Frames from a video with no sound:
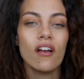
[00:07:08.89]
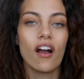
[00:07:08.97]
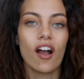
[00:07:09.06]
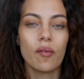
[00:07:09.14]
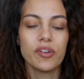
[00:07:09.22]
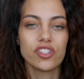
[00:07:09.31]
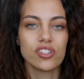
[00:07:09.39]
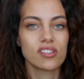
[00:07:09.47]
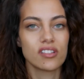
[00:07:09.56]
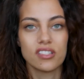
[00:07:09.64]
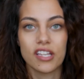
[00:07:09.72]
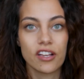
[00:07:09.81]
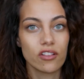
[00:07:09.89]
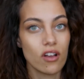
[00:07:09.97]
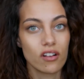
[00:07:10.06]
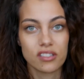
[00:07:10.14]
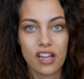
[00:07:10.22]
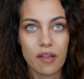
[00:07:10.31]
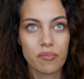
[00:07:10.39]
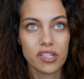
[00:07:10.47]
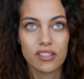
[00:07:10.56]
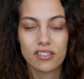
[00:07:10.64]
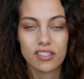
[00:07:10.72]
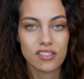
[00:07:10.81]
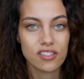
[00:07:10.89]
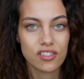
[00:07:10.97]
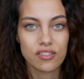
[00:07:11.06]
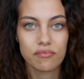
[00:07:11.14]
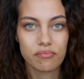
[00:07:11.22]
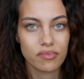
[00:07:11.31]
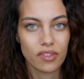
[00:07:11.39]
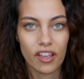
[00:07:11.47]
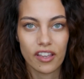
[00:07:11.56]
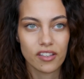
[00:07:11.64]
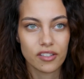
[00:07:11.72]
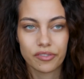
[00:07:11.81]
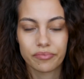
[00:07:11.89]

um, it's just going to take a long time because it's like,